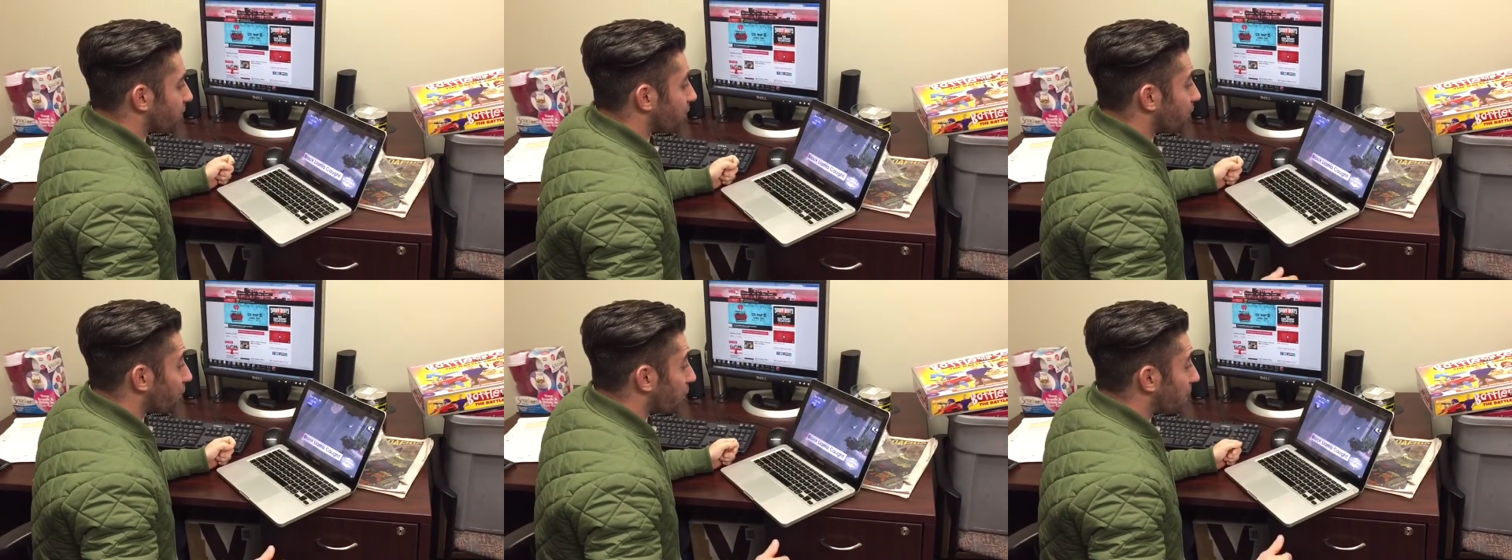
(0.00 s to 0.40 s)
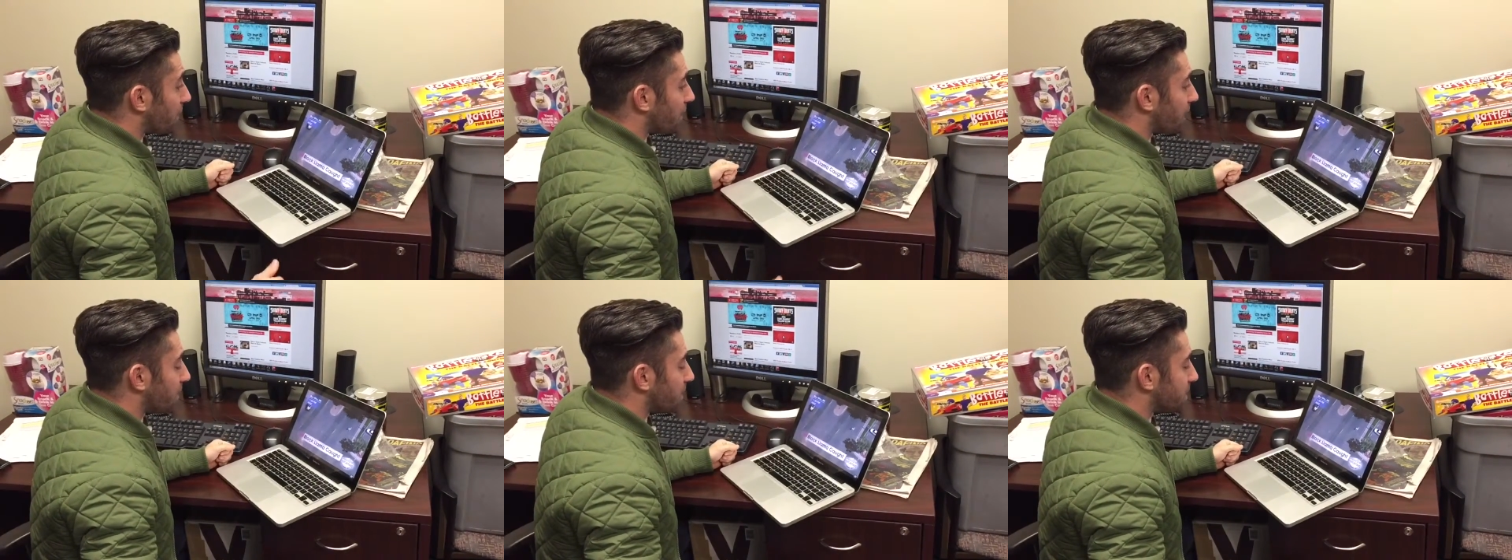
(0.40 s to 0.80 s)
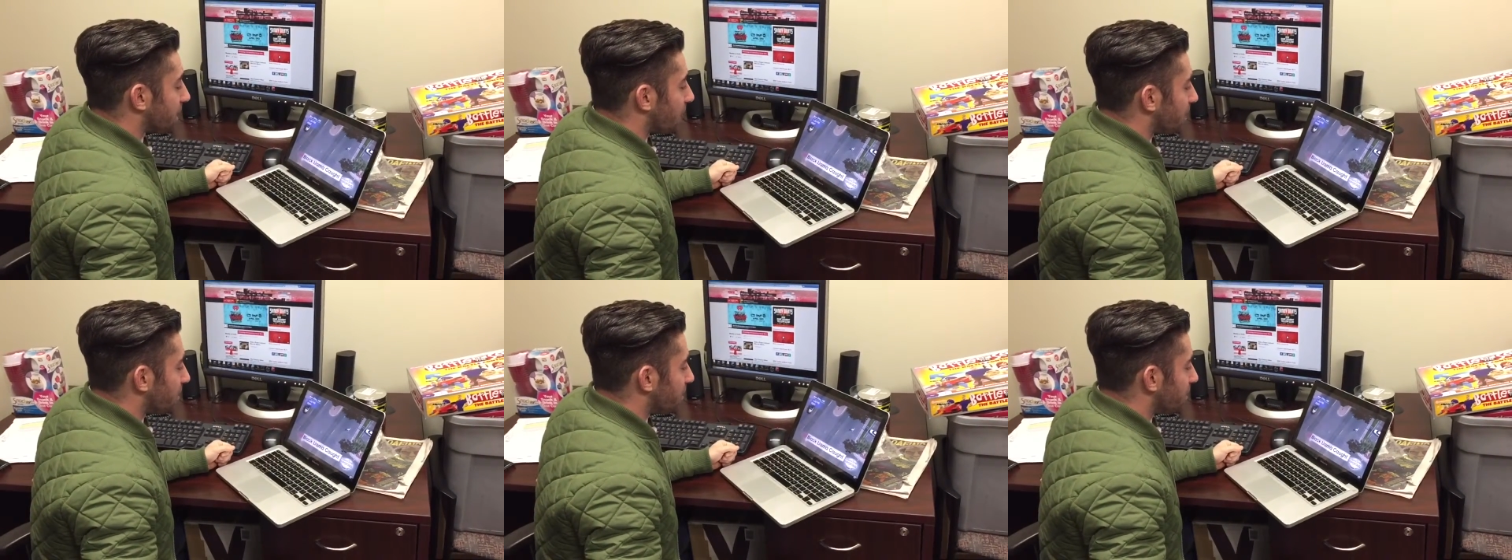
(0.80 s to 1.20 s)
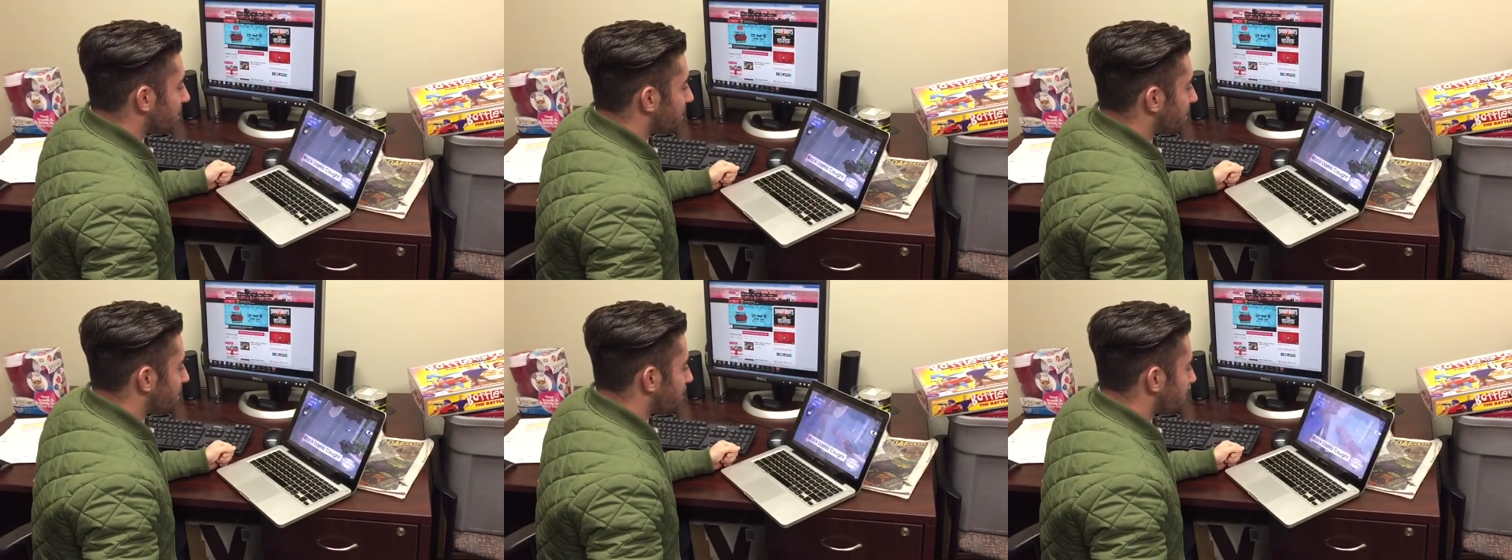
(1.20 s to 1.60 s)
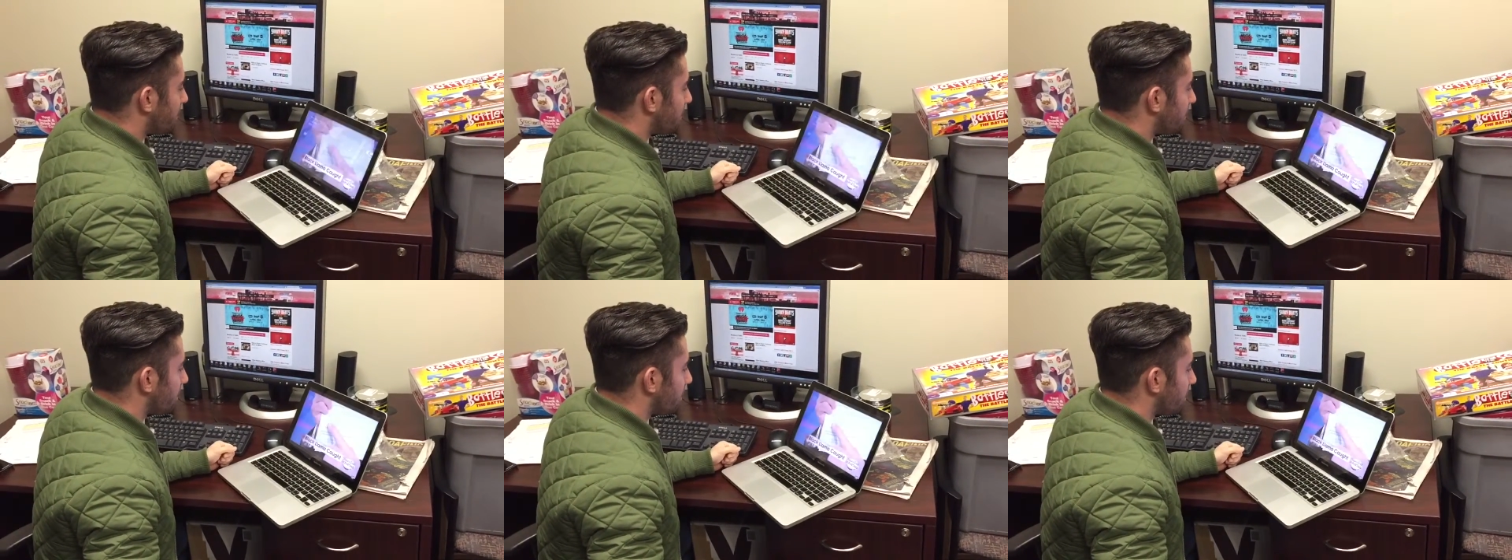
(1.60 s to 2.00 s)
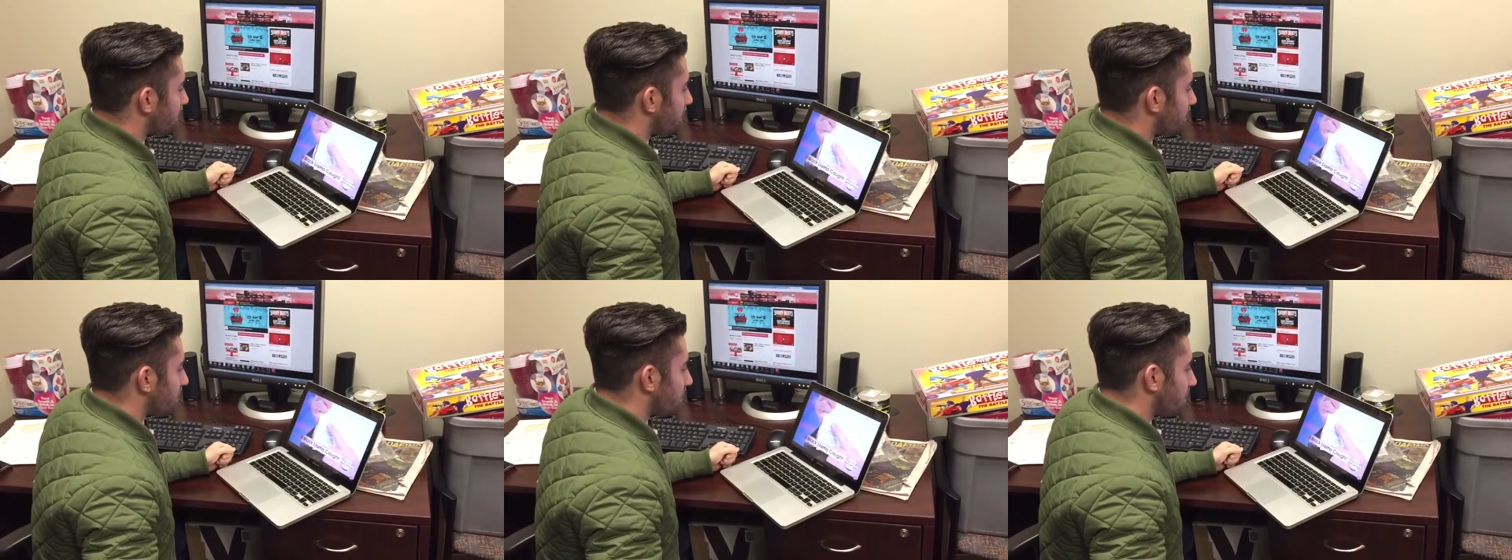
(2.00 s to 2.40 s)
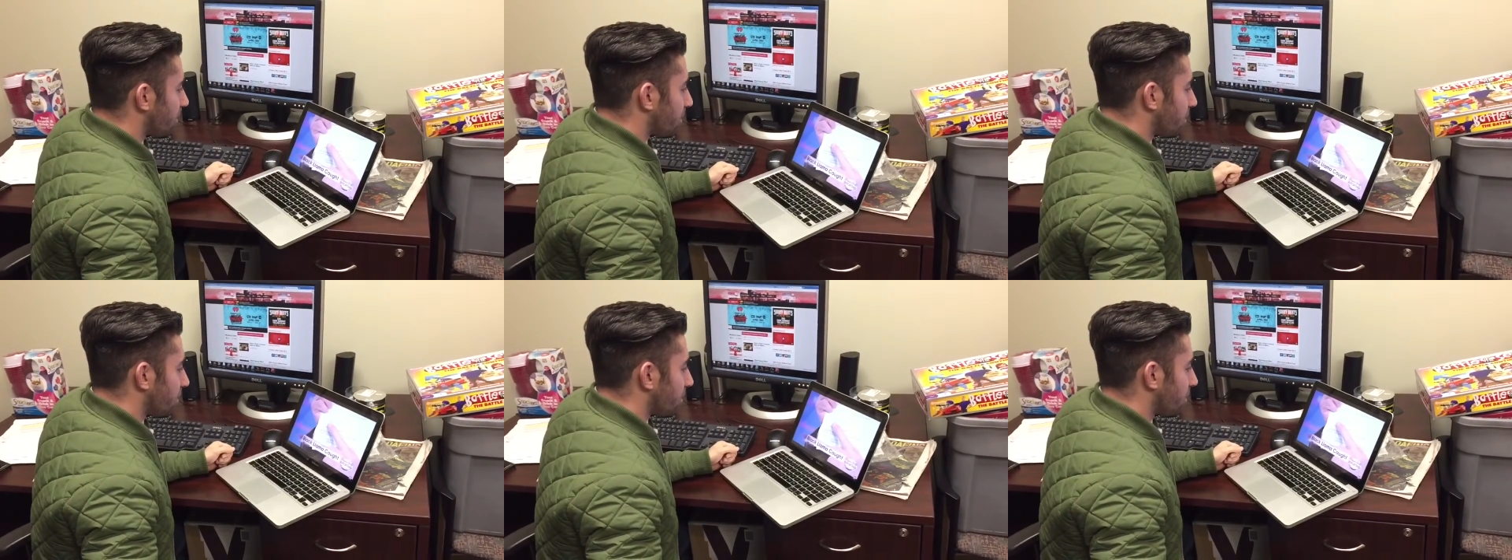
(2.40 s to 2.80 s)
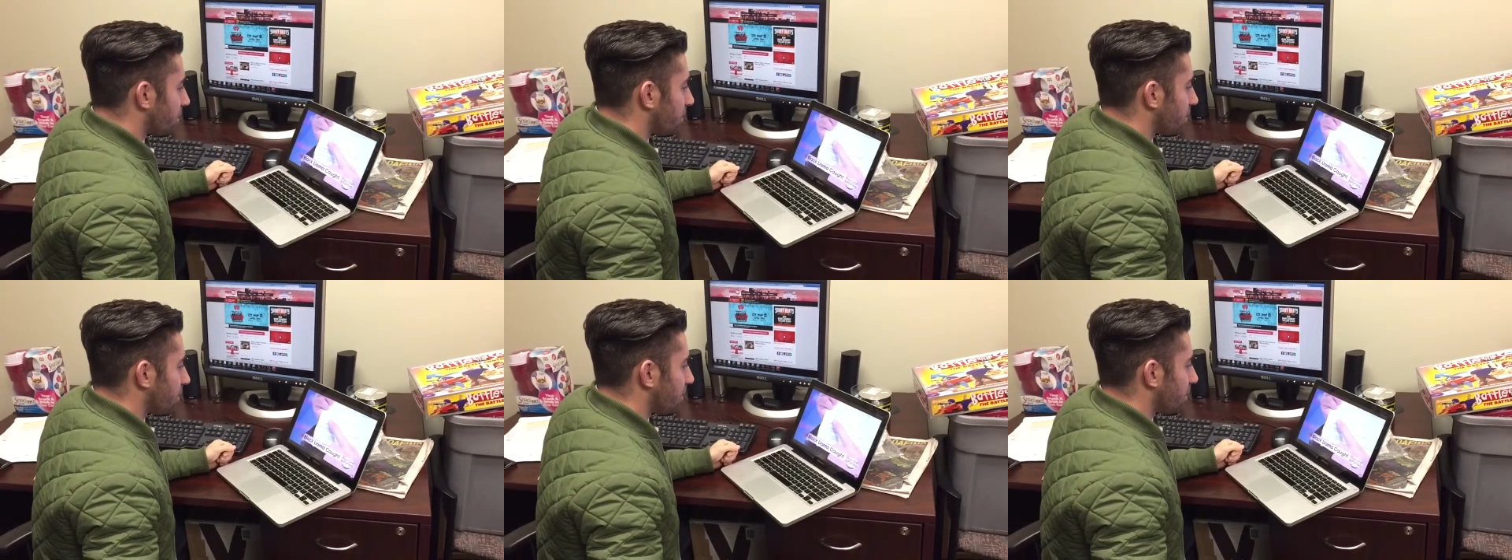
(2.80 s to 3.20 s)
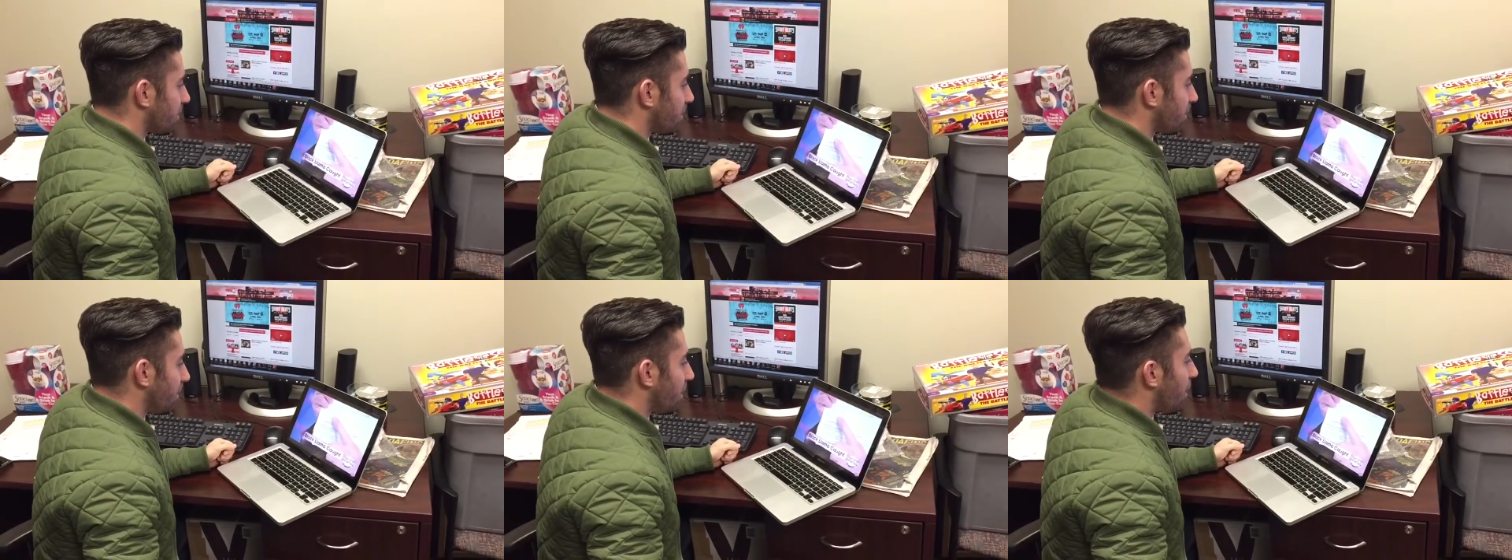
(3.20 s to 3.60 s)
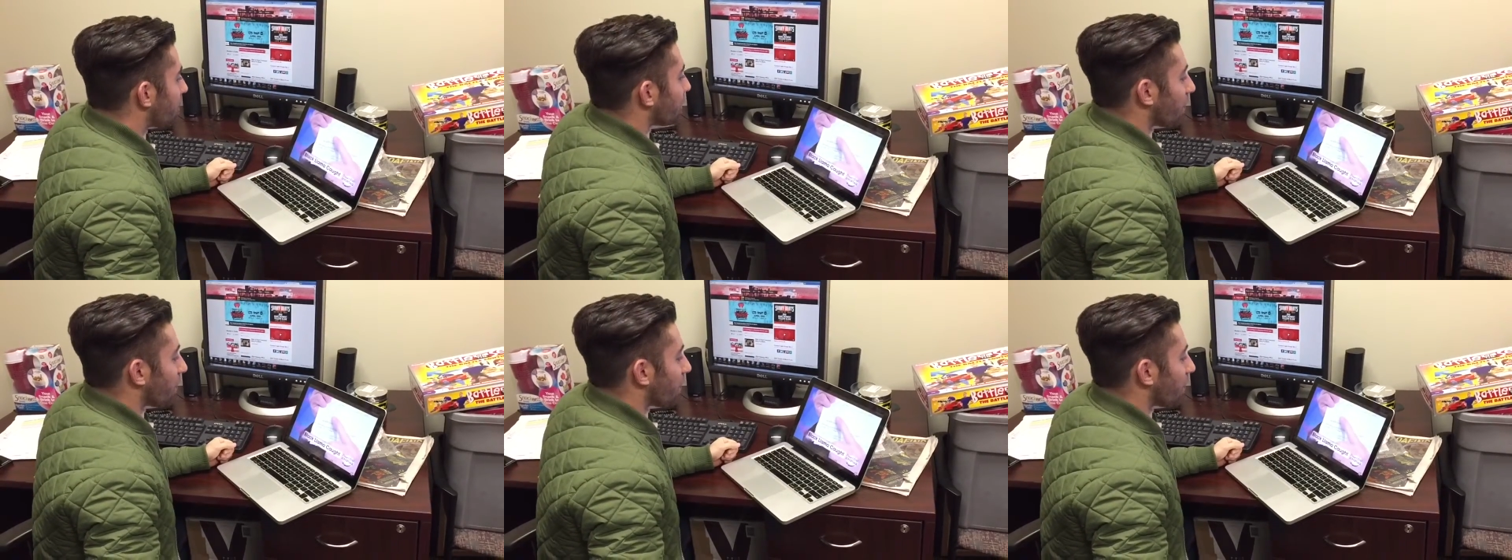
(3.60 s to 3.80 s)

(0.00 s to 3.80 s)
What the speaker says: highlighted this here. do not chase the llama.